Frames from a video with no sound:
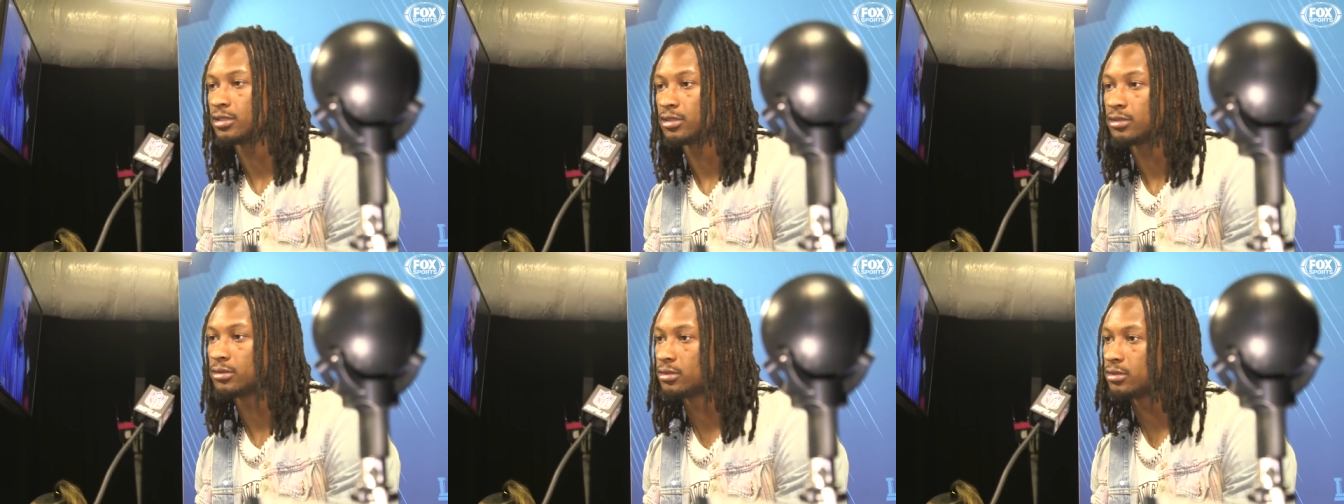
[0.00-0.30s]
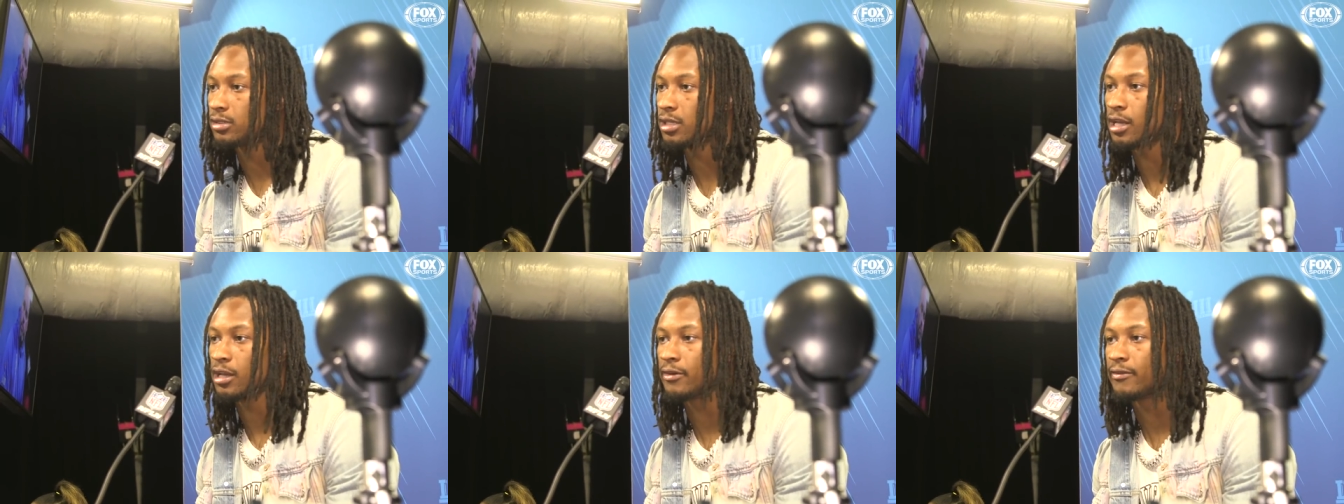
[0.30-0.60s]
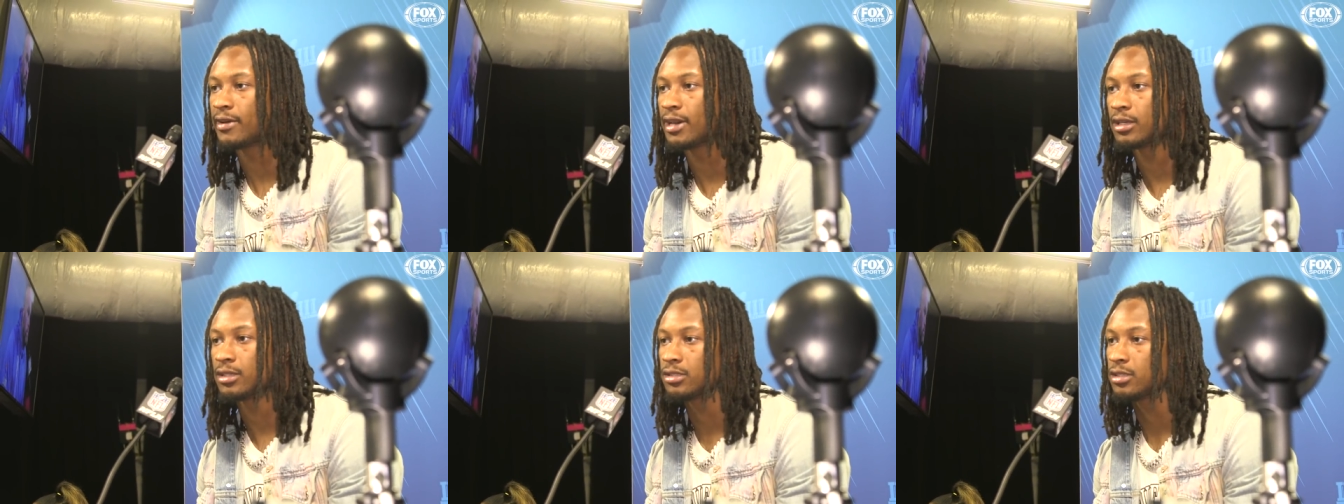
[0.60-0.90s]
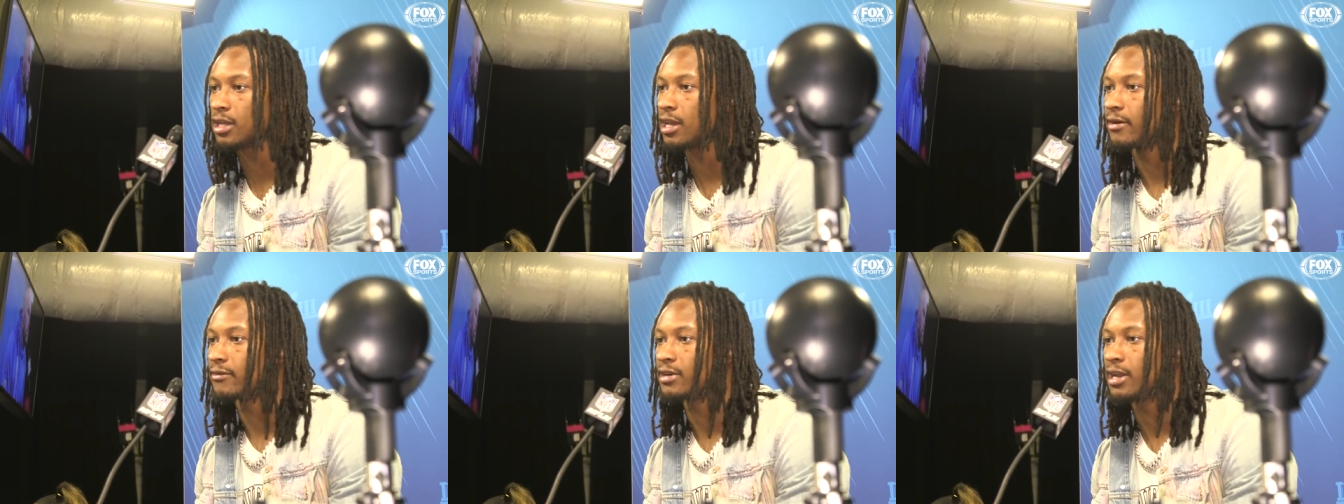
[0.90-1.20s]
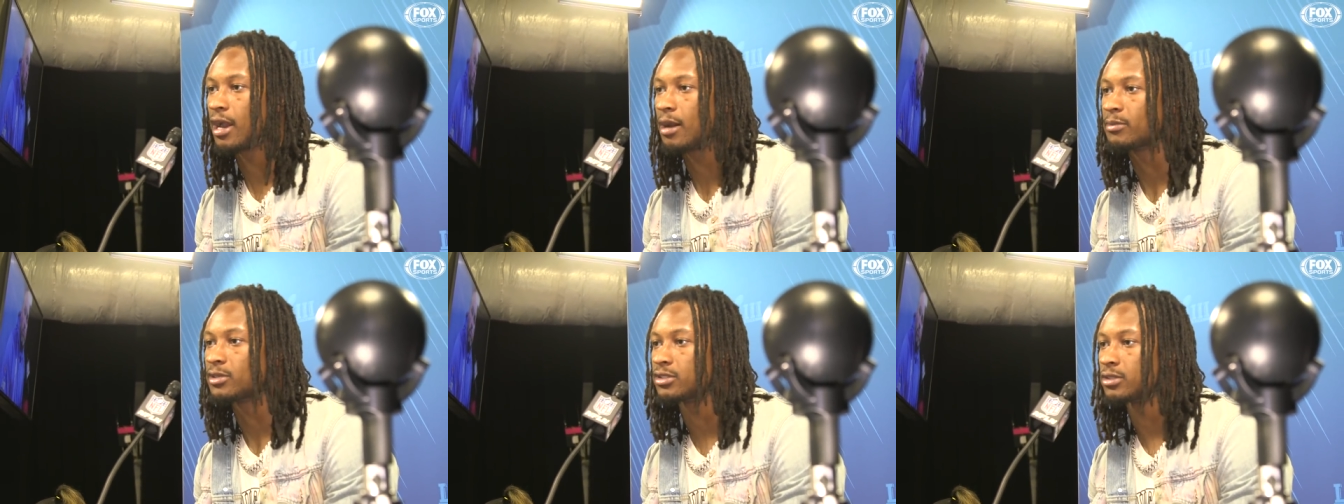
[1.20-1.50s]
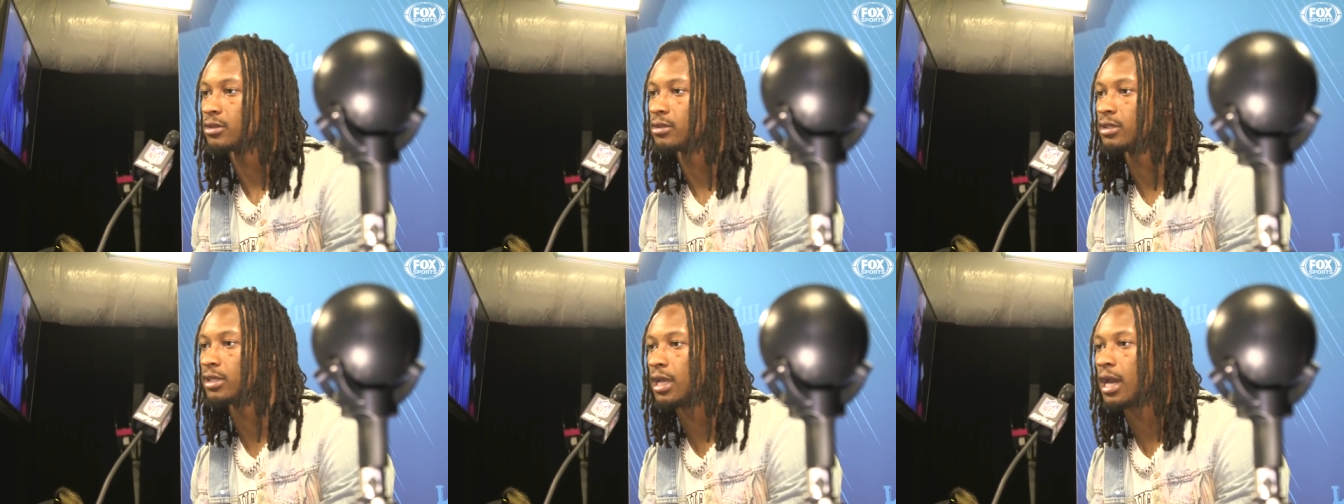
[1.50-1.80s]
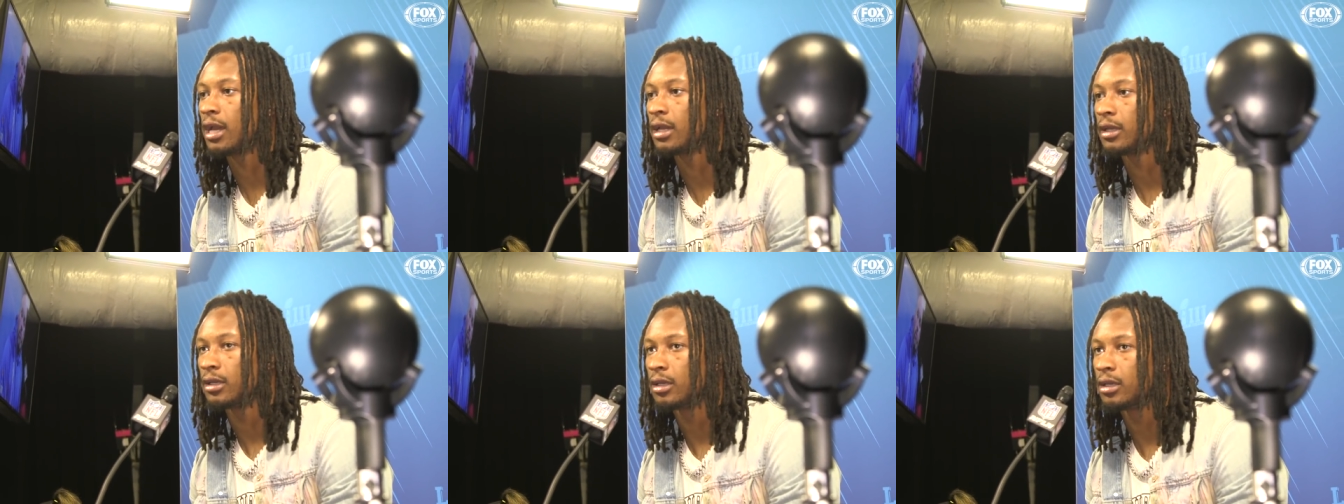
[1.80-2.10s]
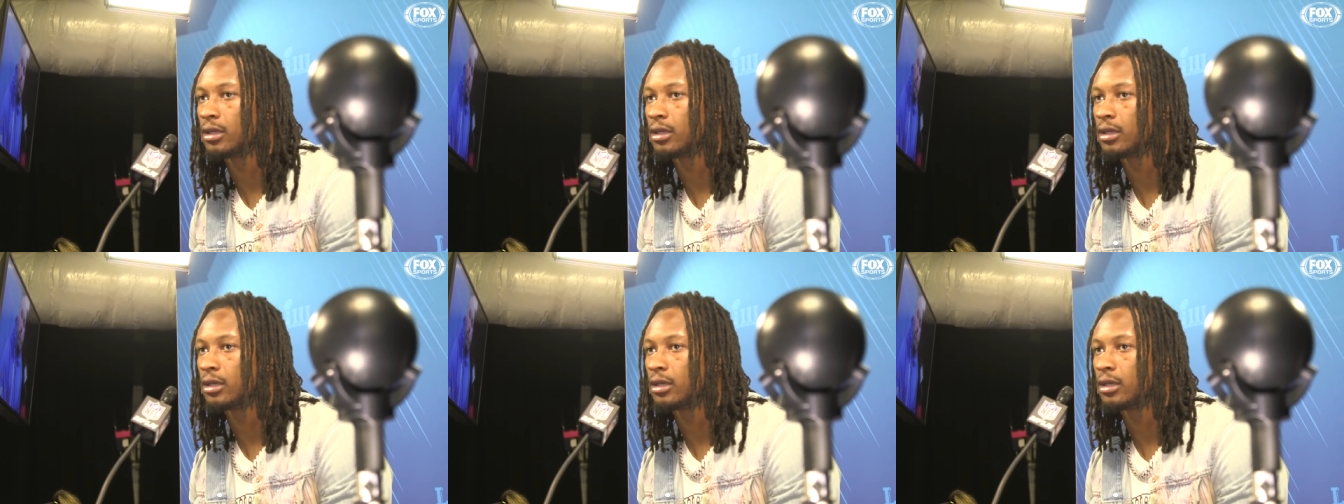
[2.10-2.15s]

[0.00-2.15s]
just take advantage of every opportunity I can